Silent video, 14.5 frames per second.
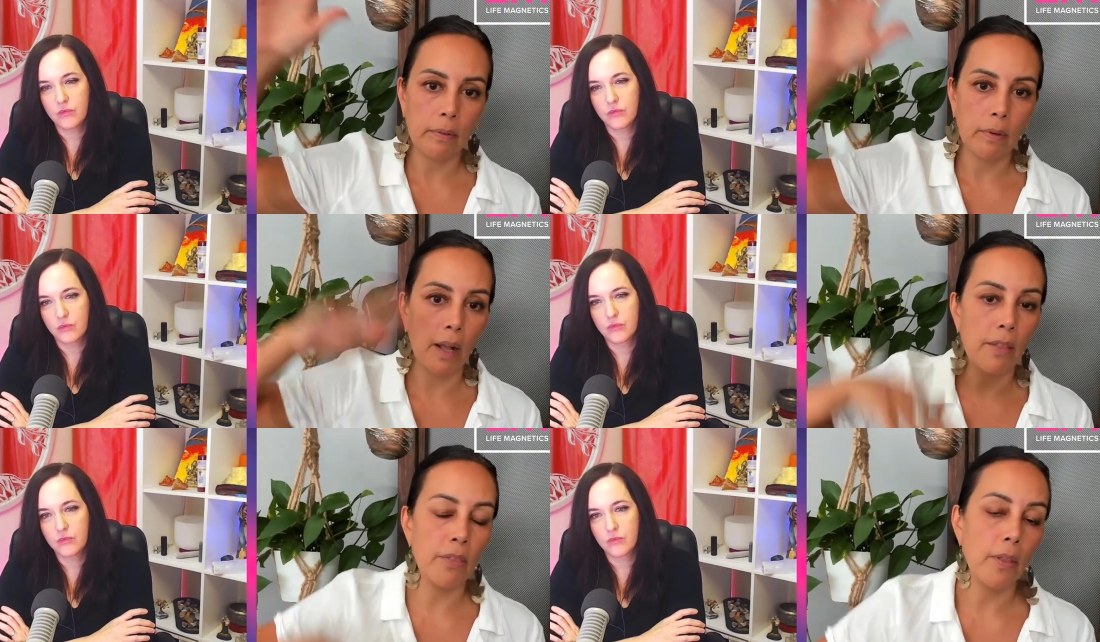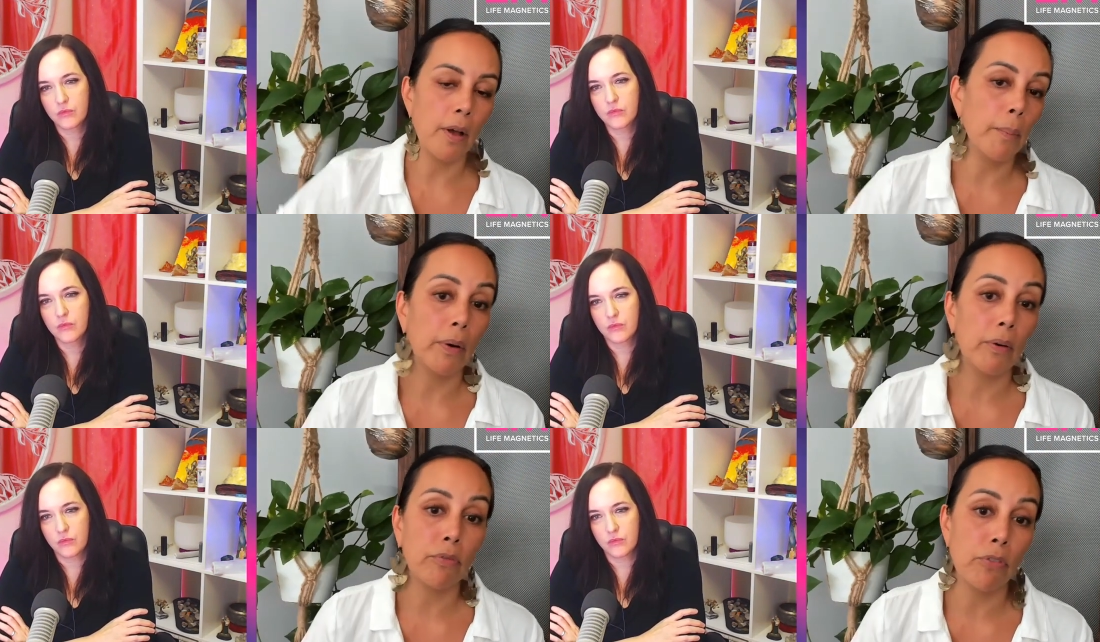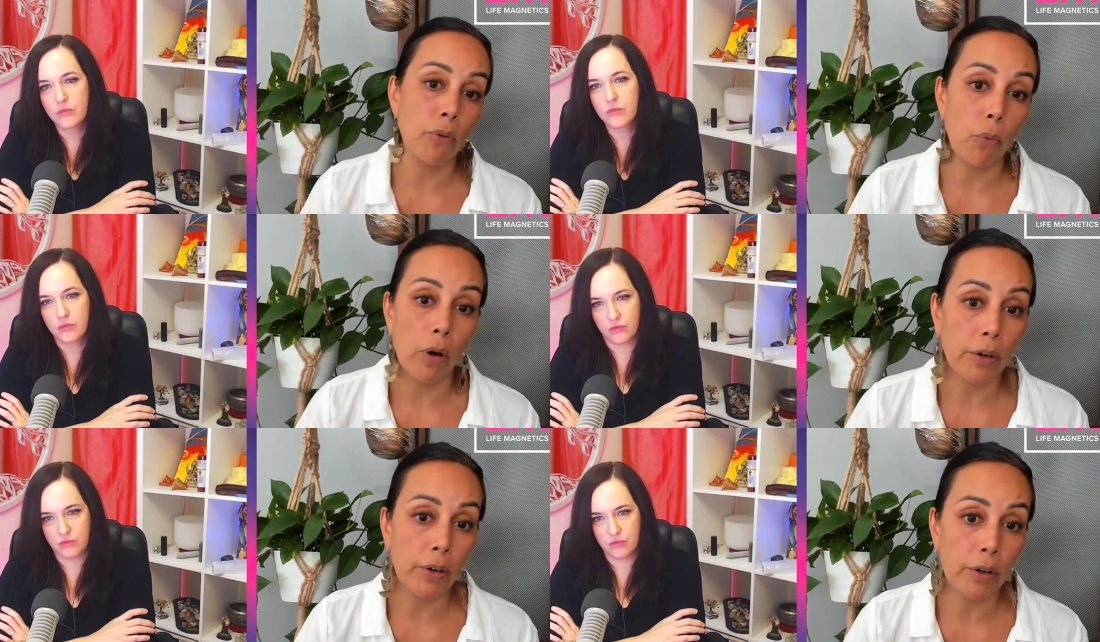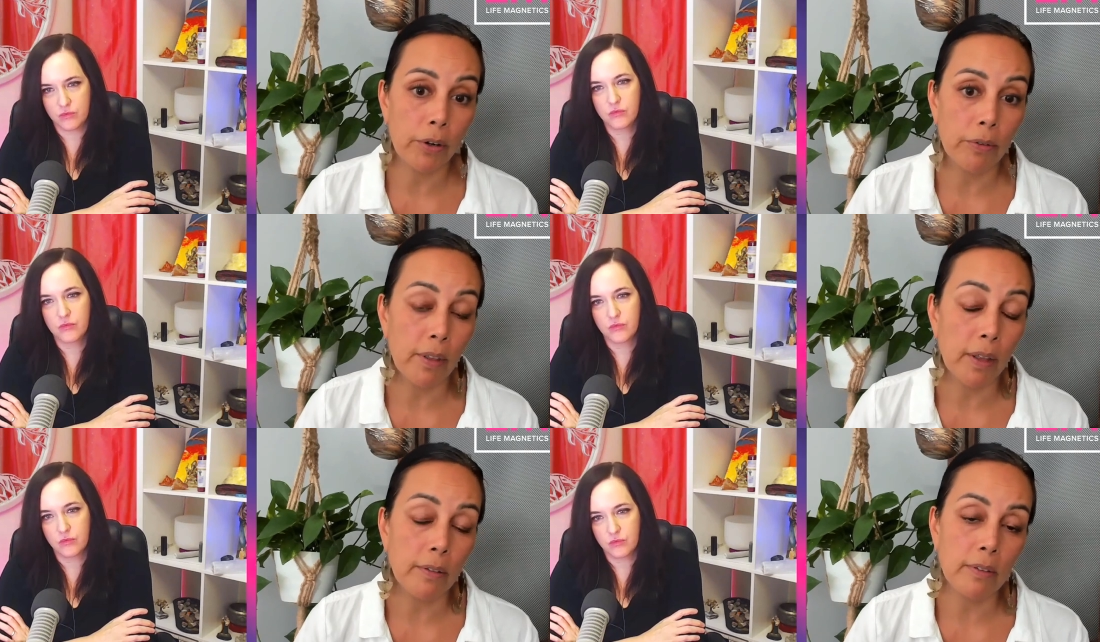Speaker 1: um, above the
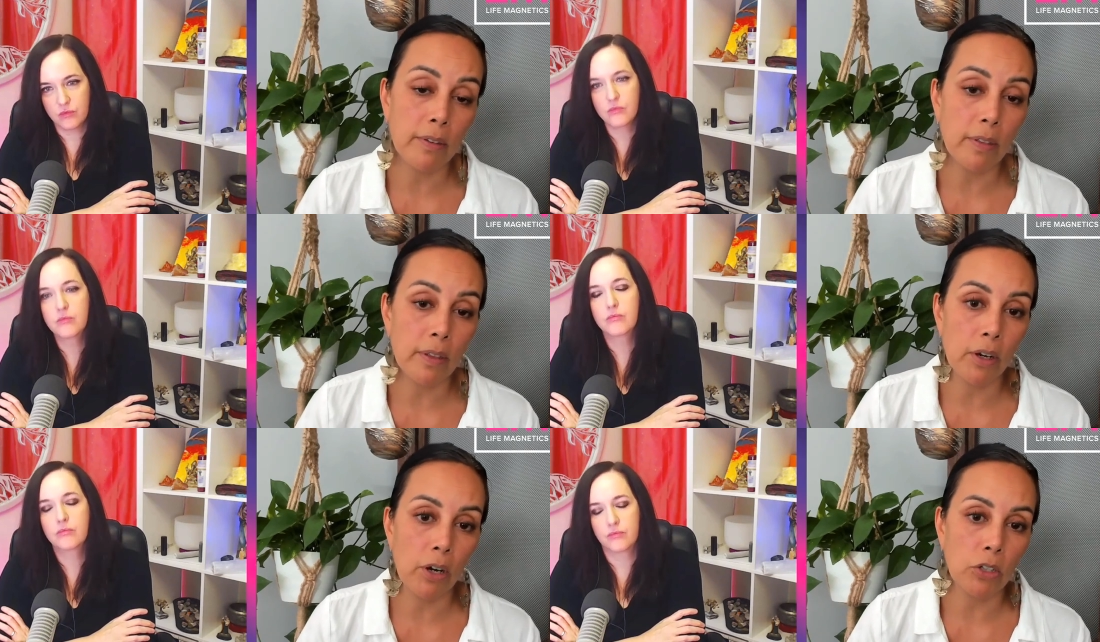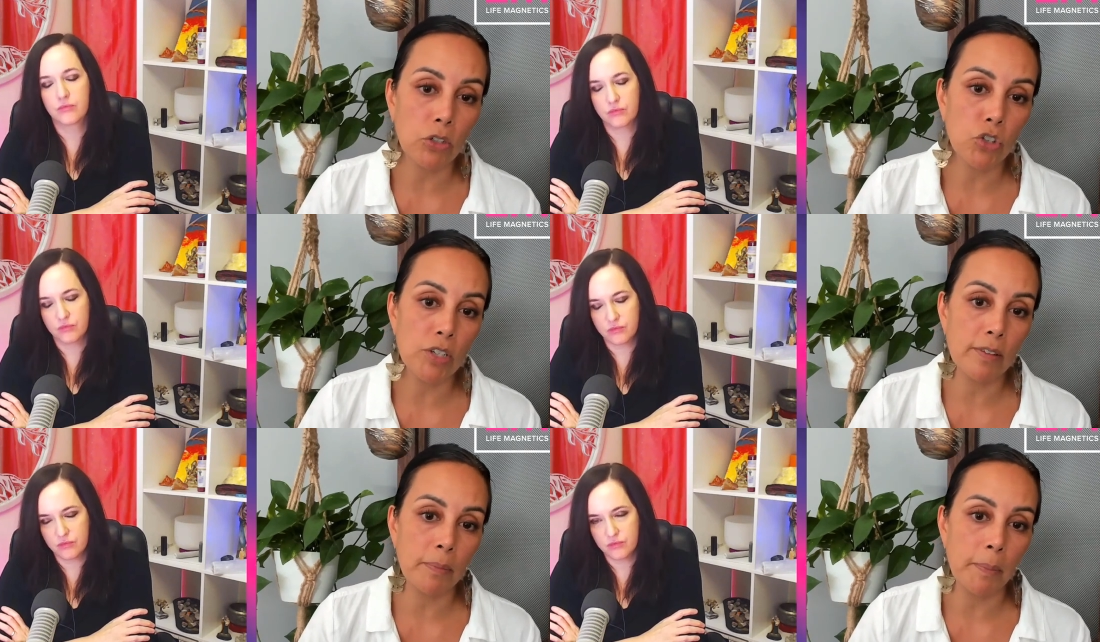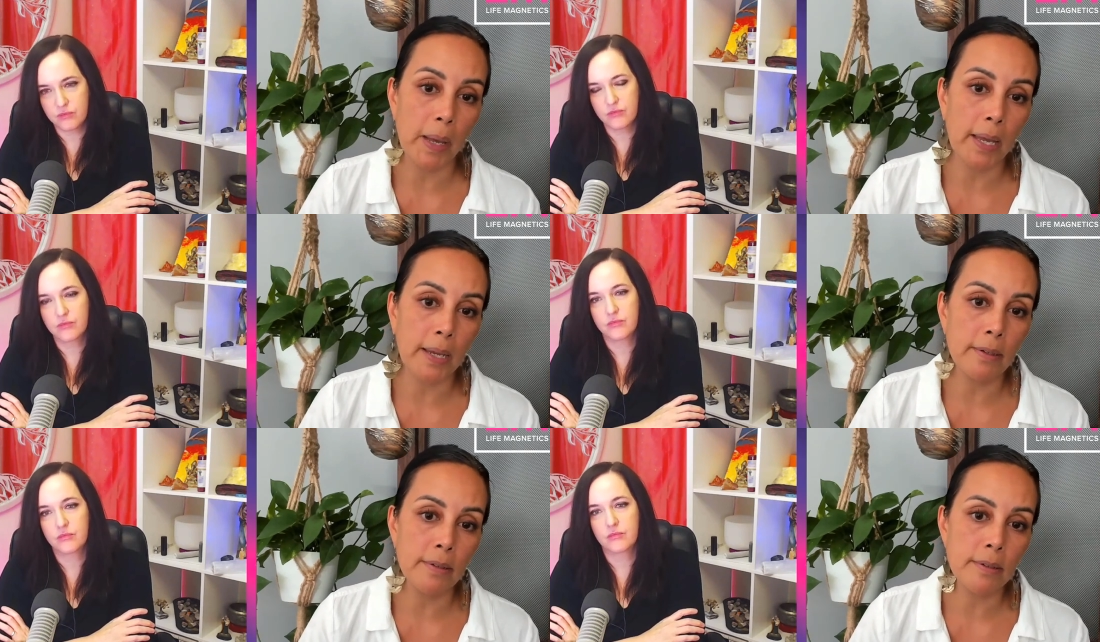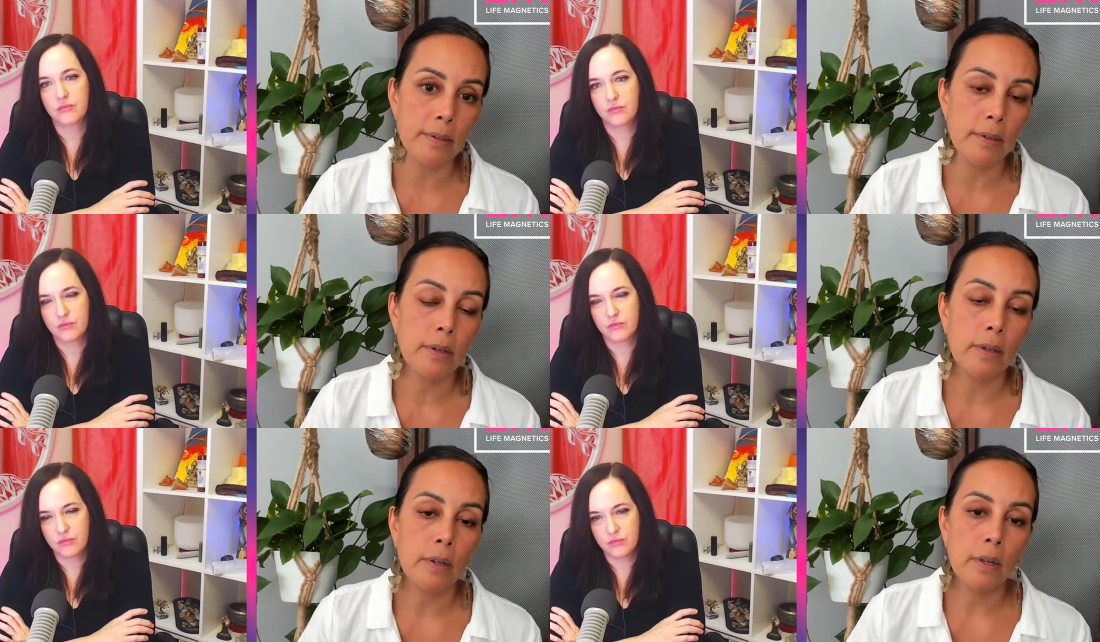water. That's the conscious mind.